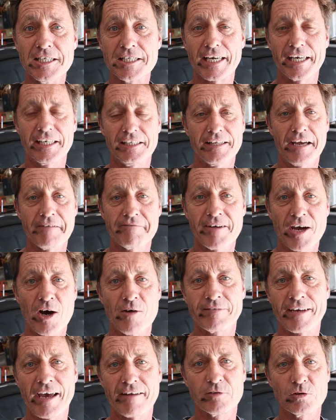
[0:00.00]
finish getting that
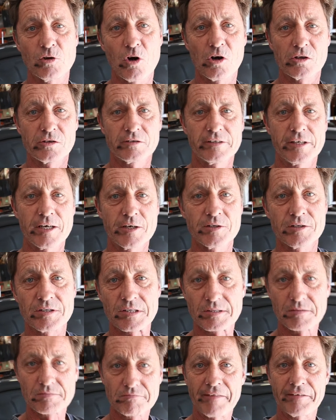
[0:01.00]
valve cover on and
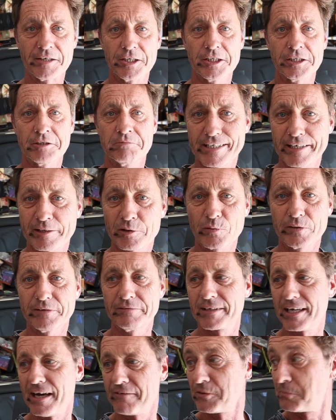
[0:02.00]
those other
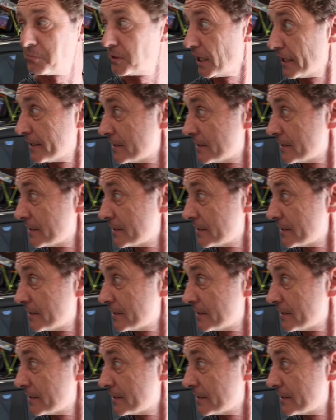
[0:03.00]
decorative cover